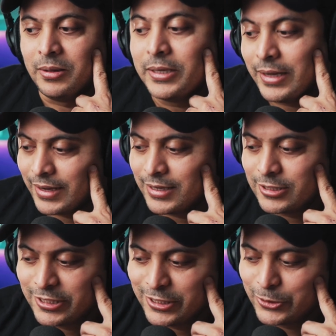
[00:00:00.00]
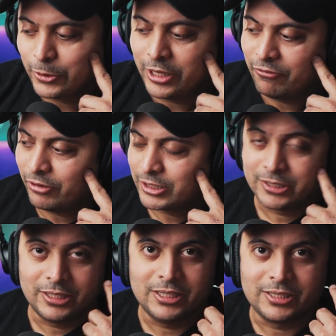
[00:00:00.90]
Nothing against the Sony
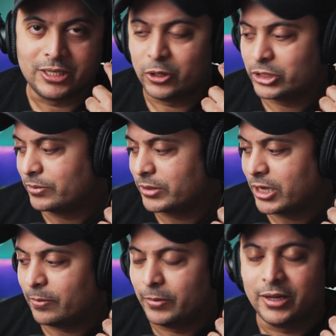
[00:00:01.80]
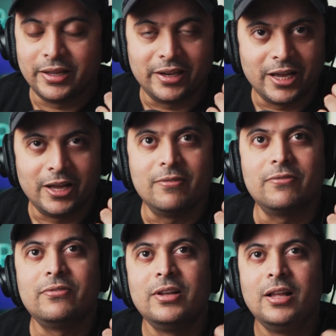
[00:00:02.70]
FX3, it's an awesome camera and I
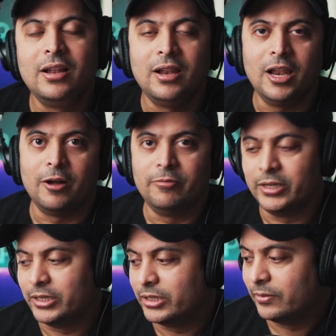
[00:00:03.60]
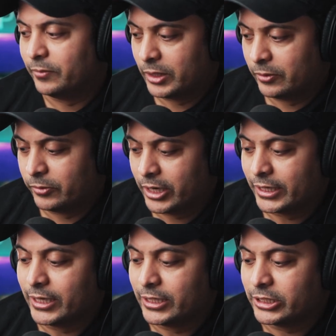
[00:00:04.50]
have loved it whenever I
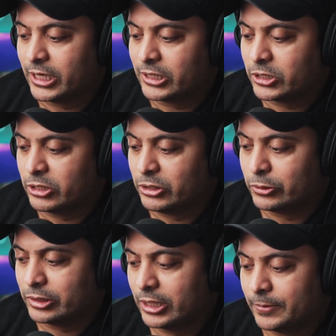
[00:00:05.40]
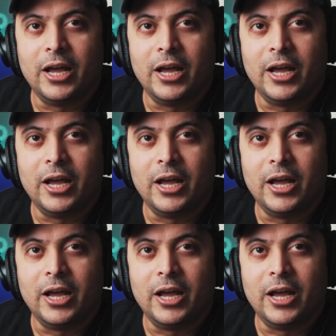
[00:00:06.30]
get a chance to use it.